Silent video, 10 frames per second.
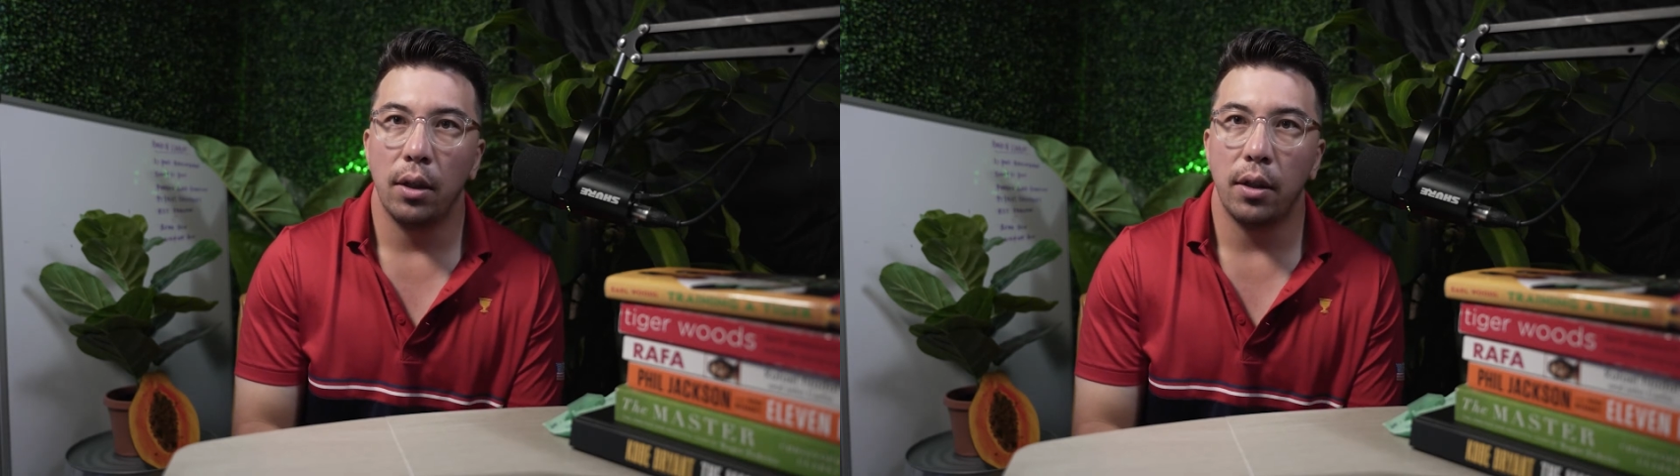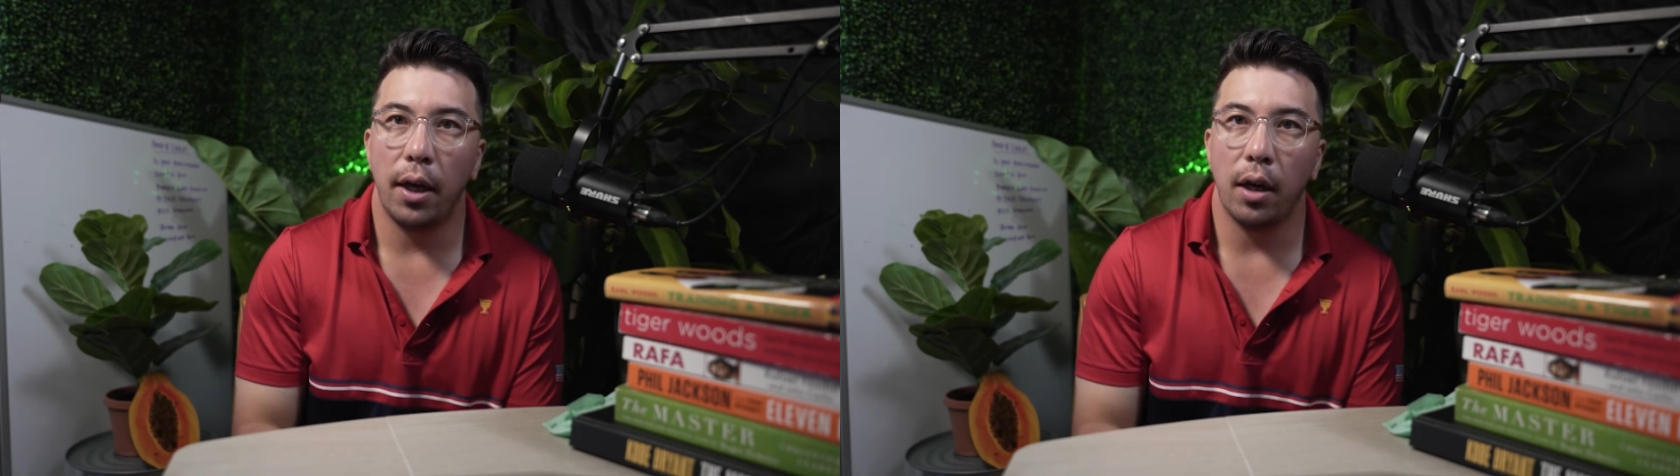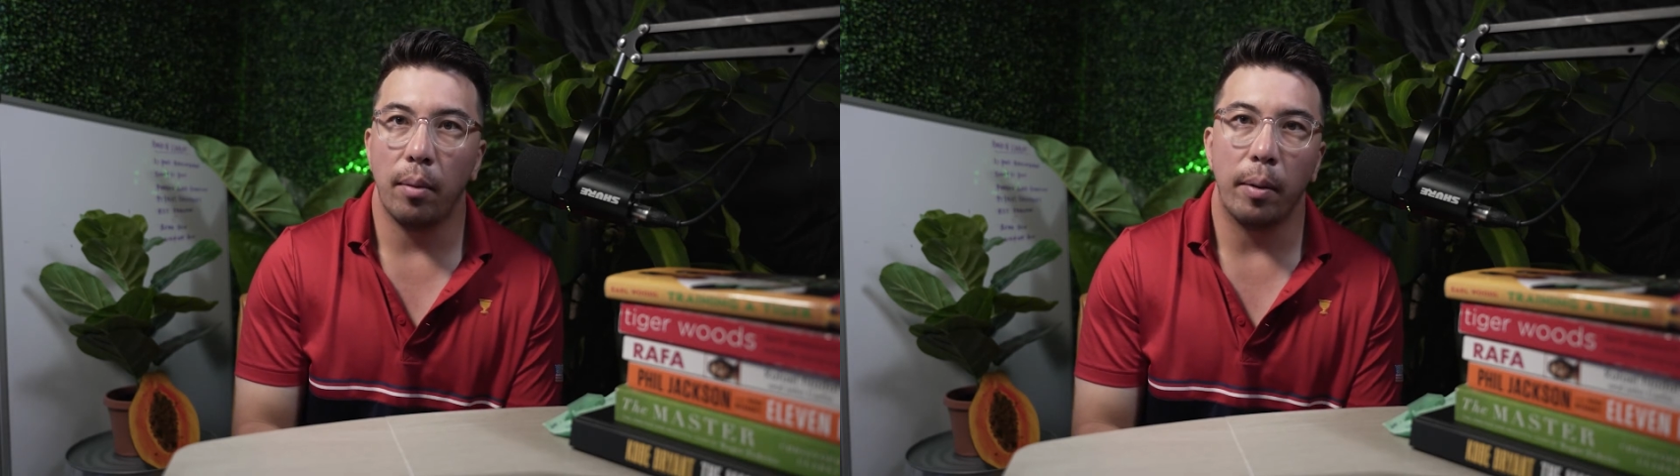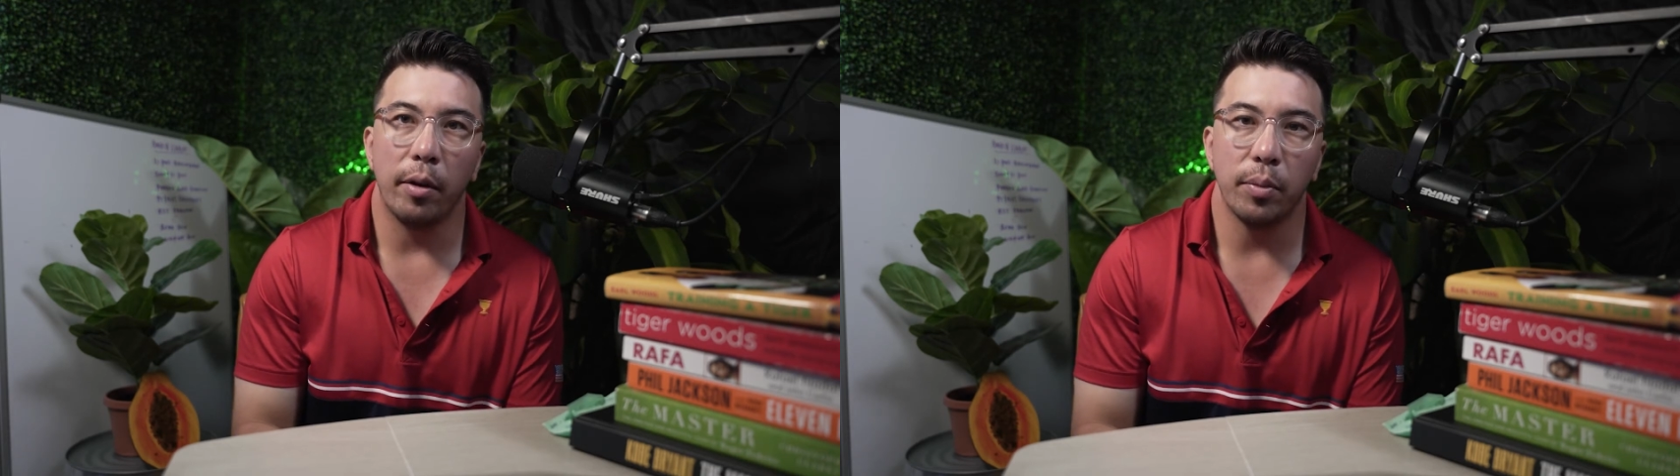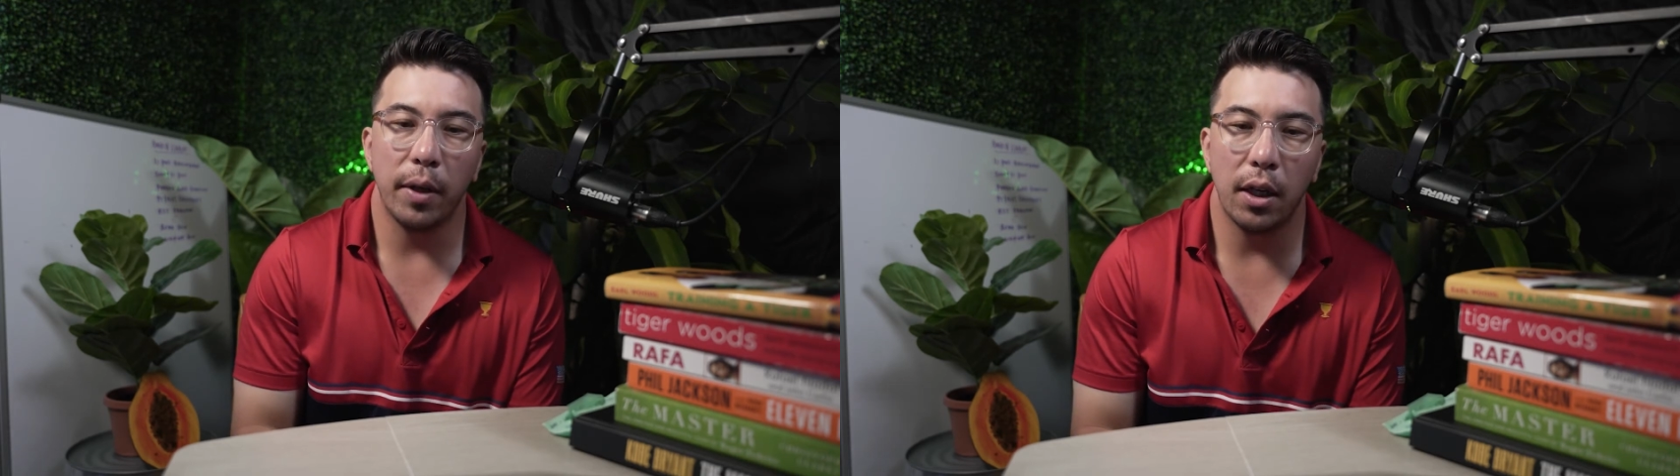take a
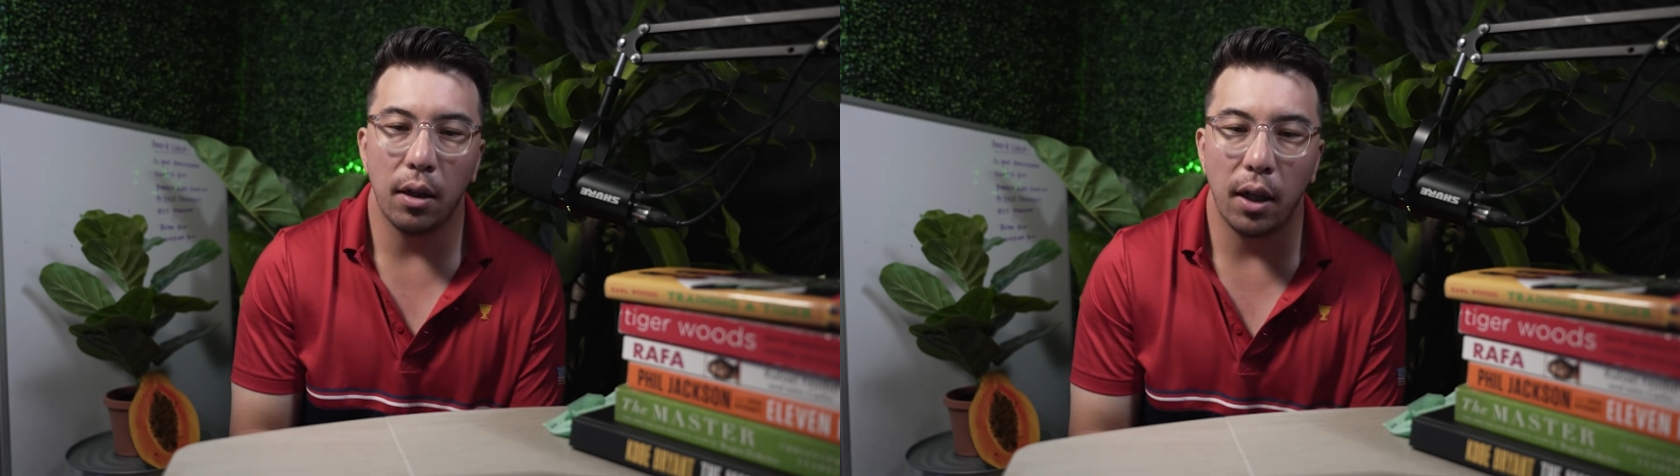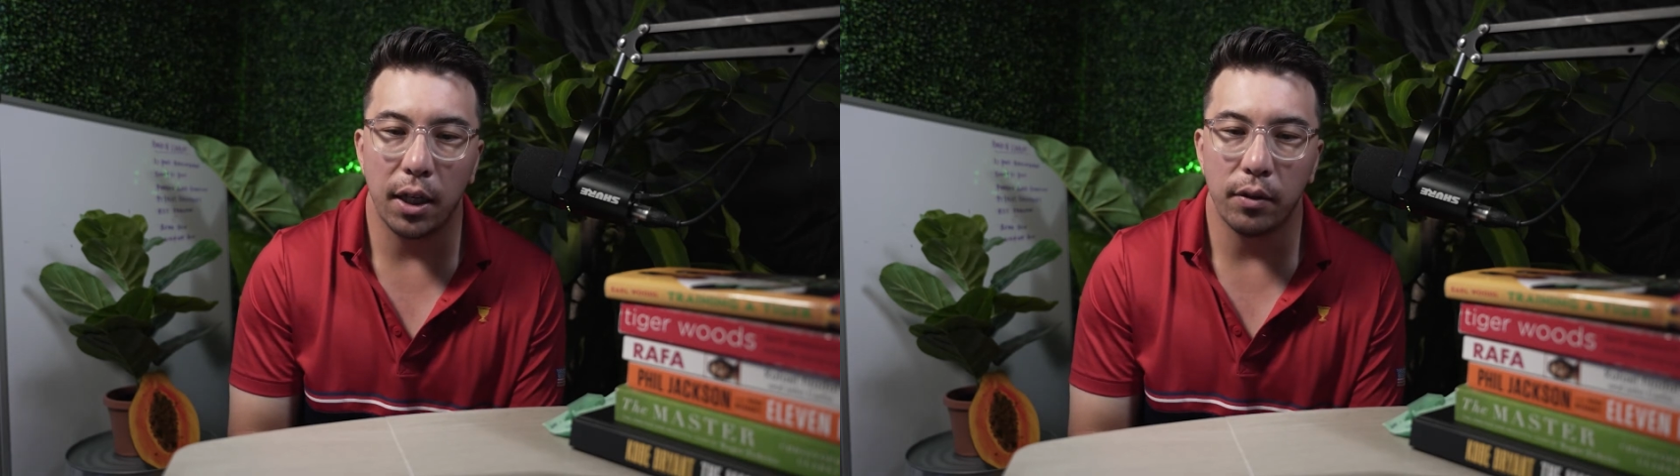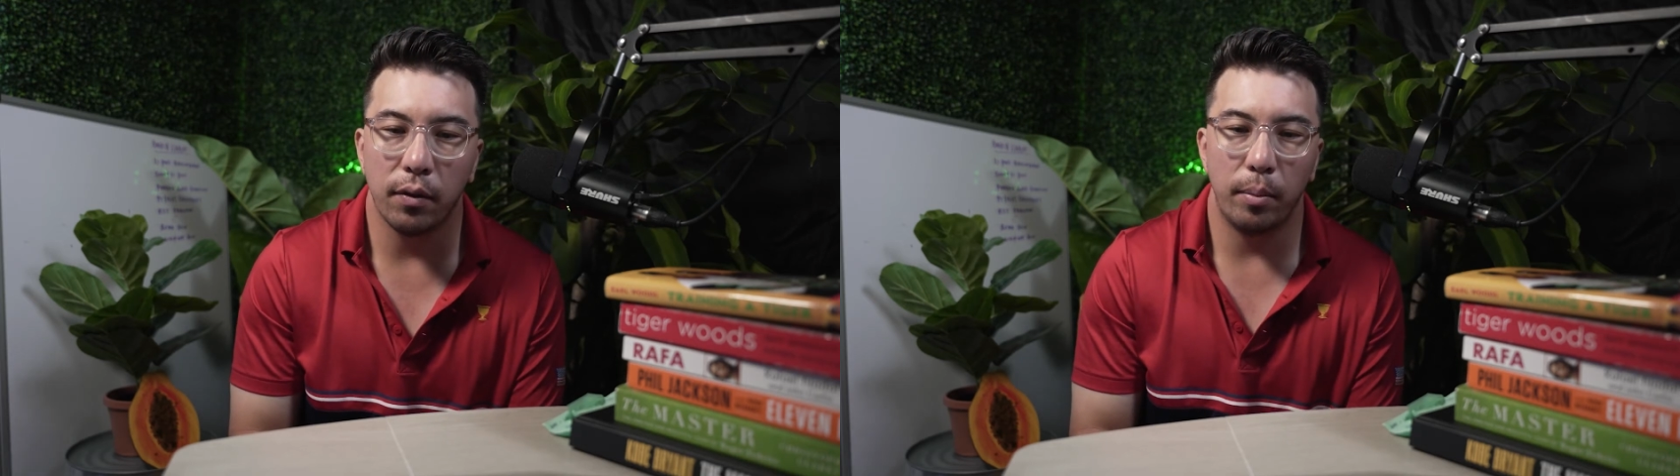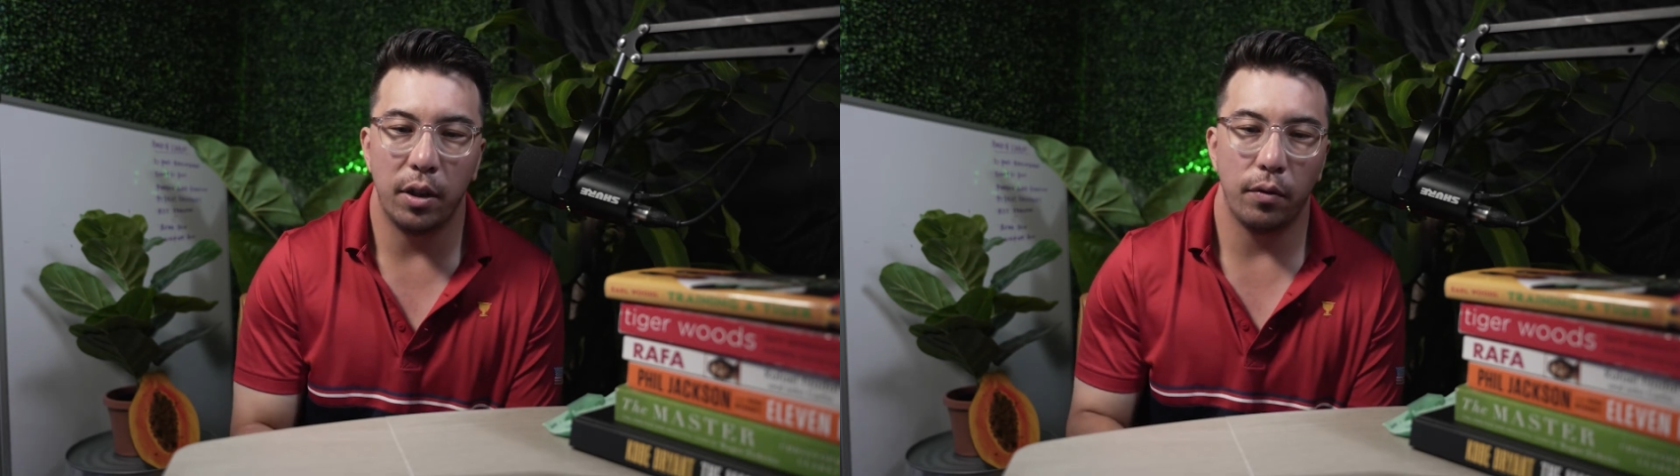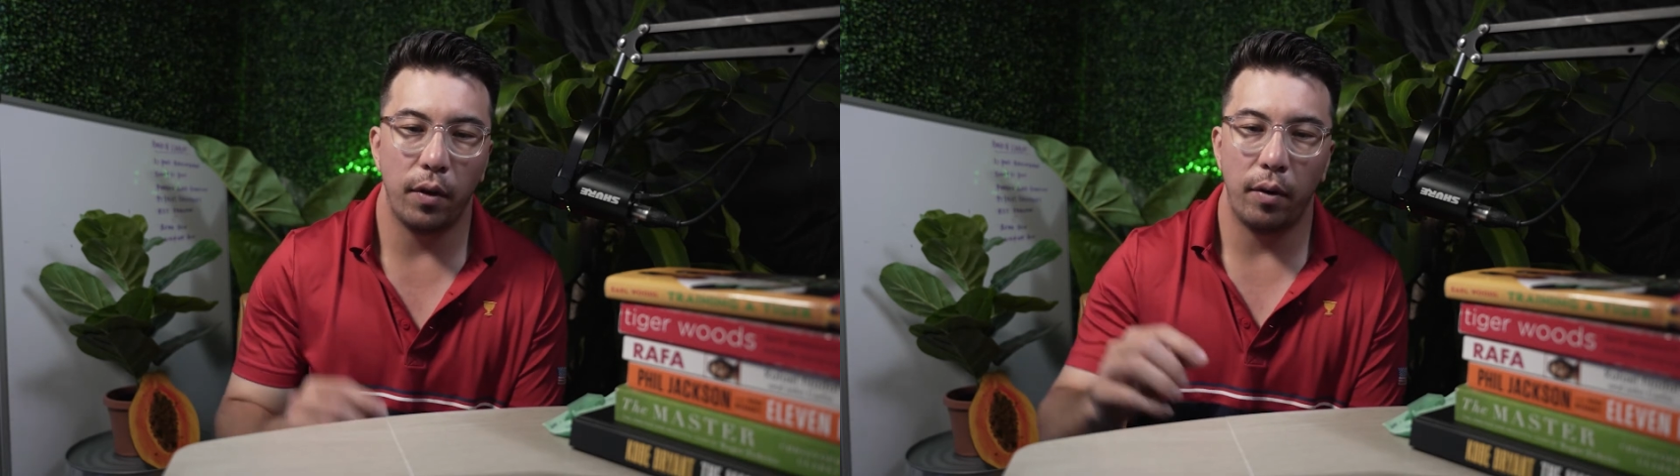public speaking class from
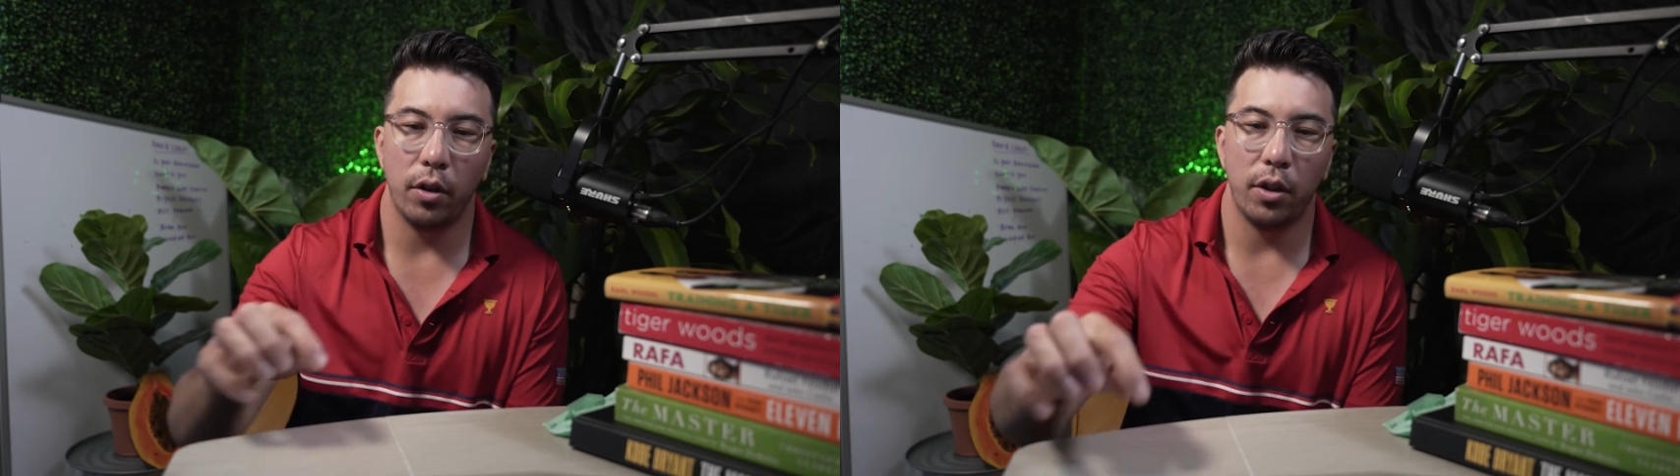his favorite